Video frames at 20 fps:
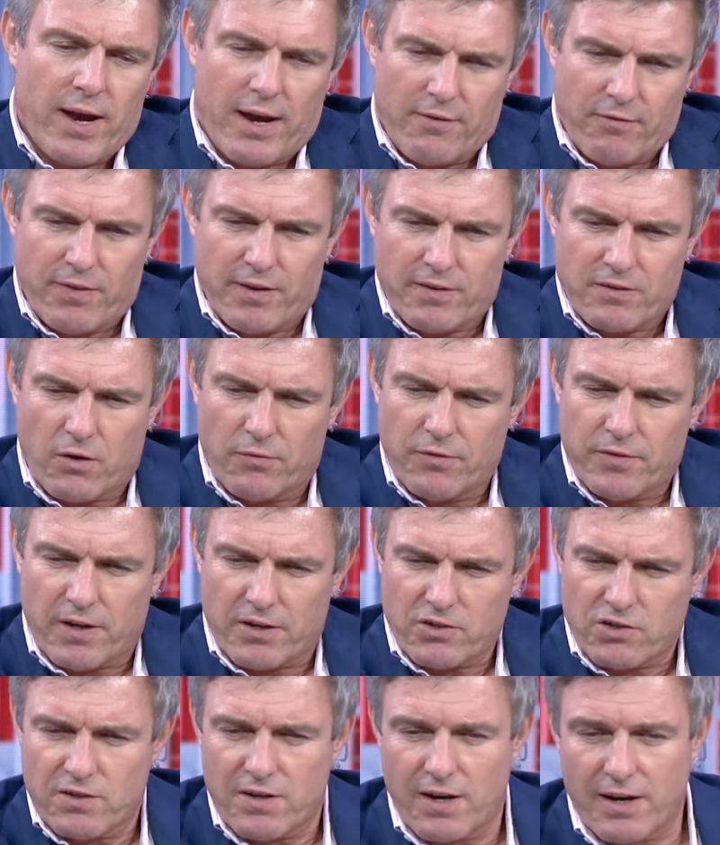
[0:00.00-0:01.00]
having this
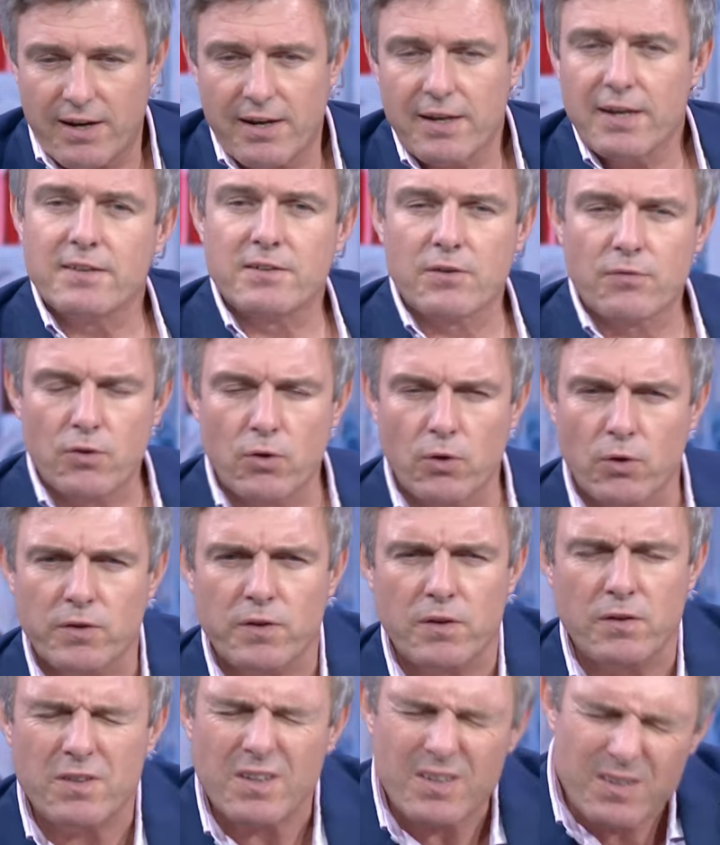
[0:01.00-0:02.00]
conversation today is, of
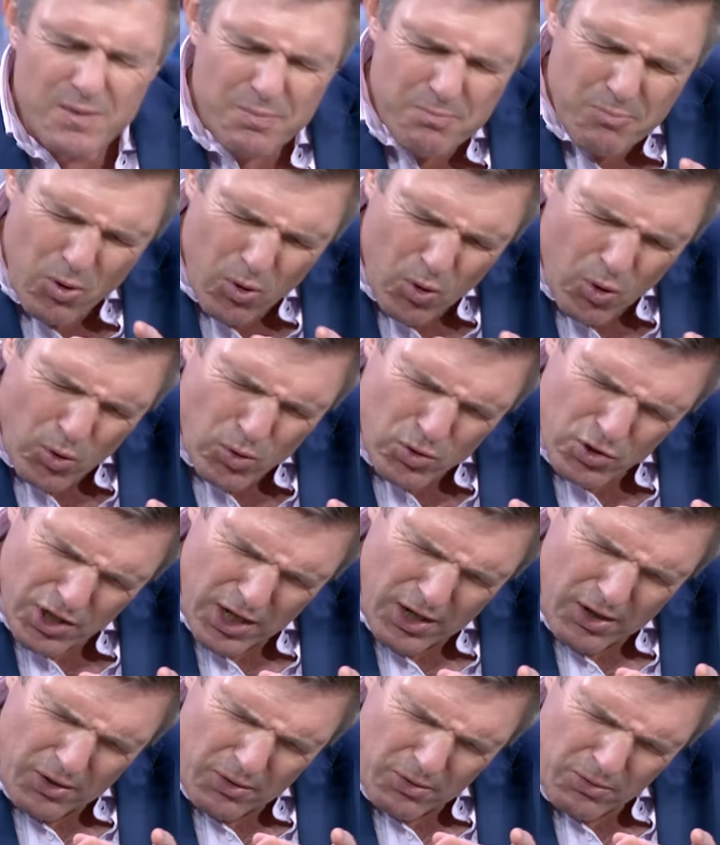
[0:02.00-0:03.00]
course, there's a small
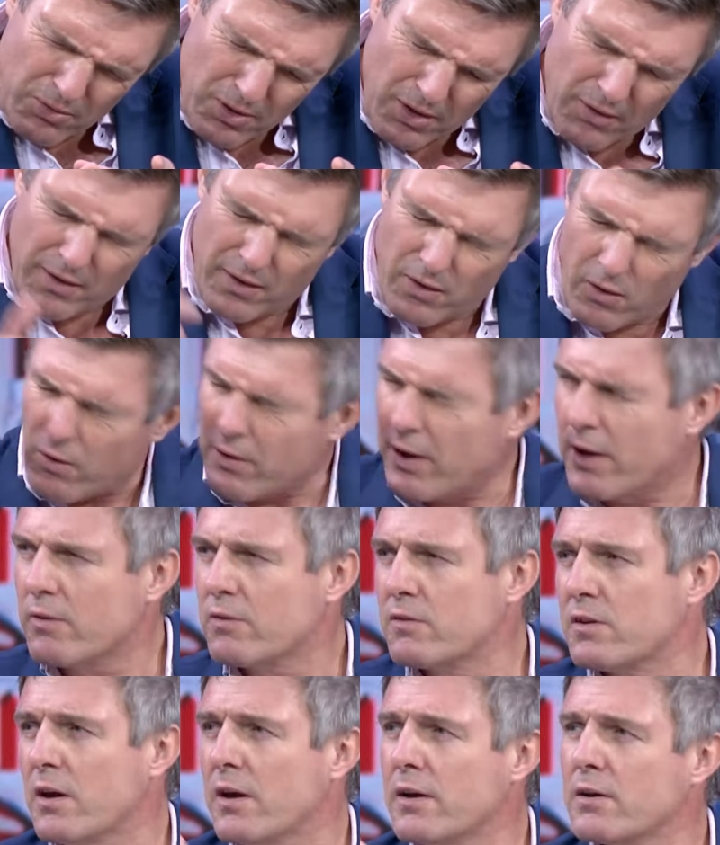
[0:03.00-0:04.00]
show going on
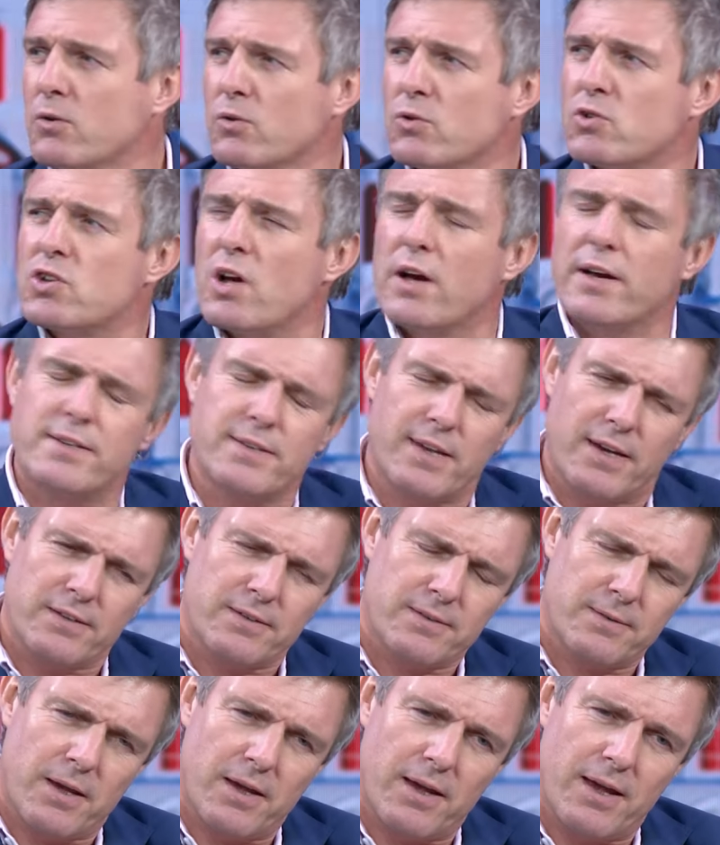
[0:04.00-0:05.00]
outside called
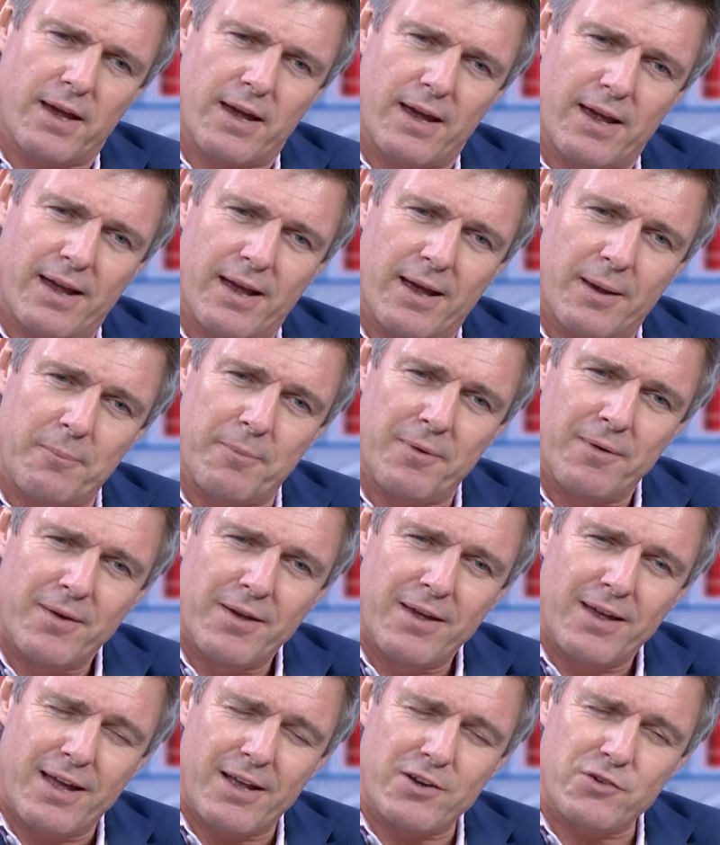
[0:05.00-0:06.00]
GITEX, um,
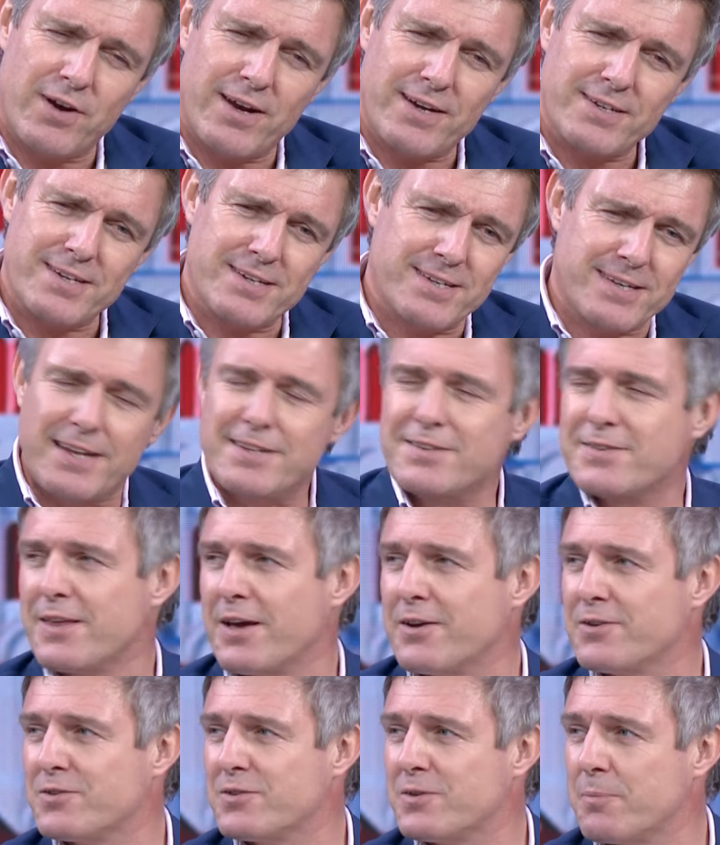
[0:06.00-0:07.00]
attracting tens of
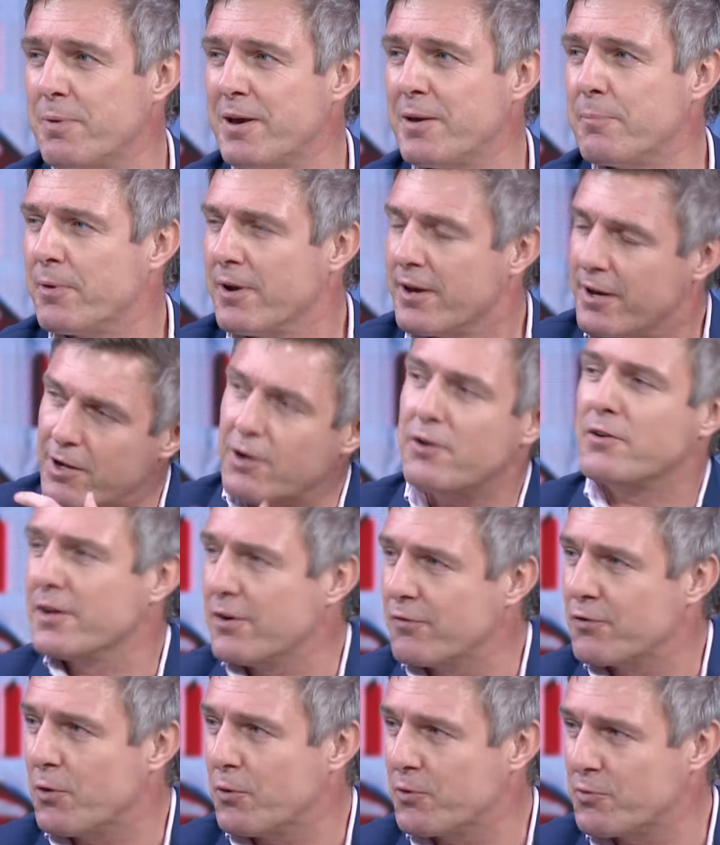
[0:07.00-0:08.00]
thousands of people,
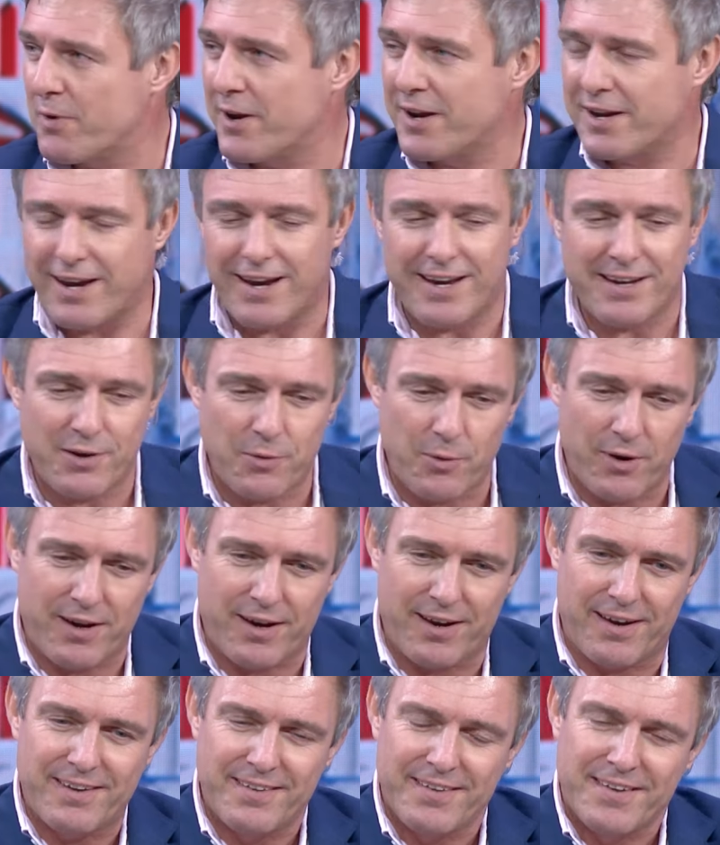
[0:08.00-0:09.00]
including, of course, Renegade, who are
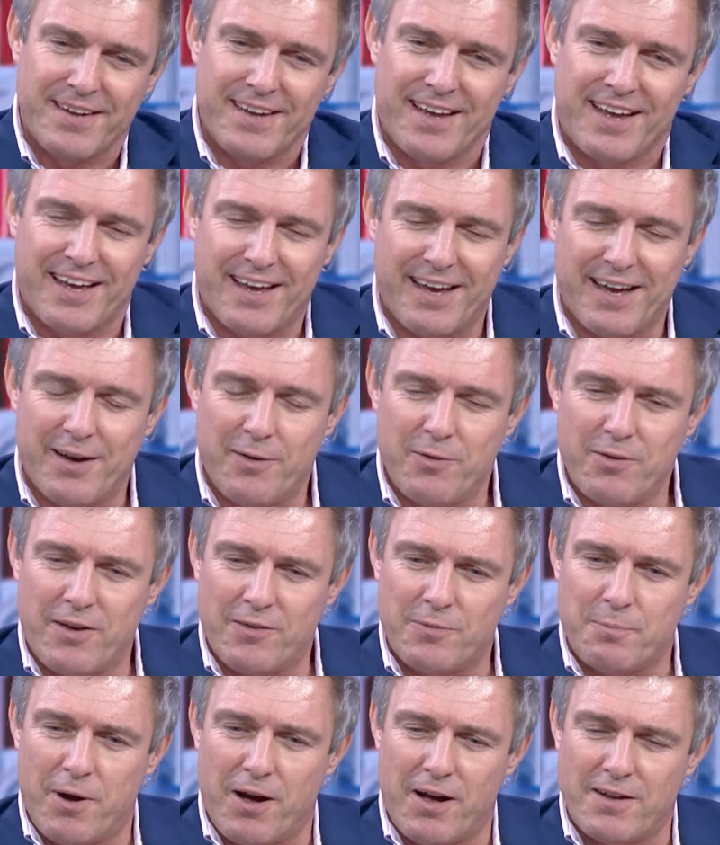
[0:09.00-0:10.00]
here right. uh,
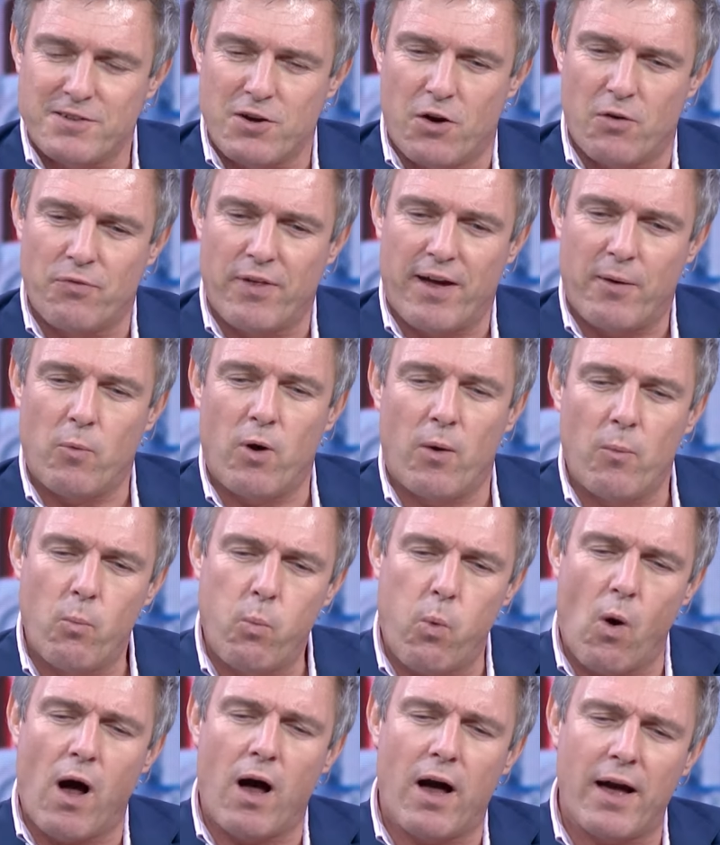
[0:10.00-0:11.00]
as part of that one.
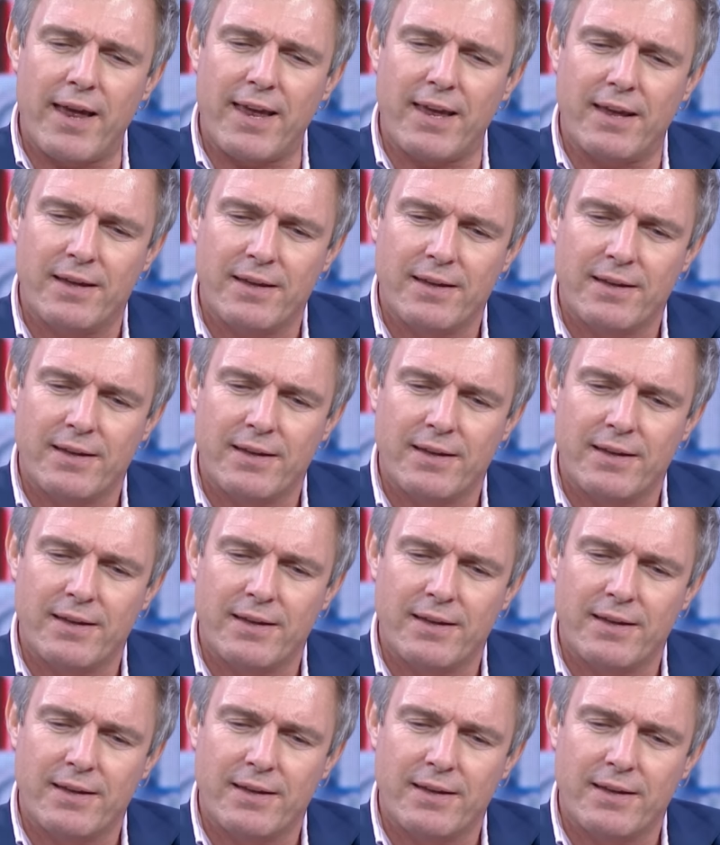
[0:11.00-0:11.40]
Why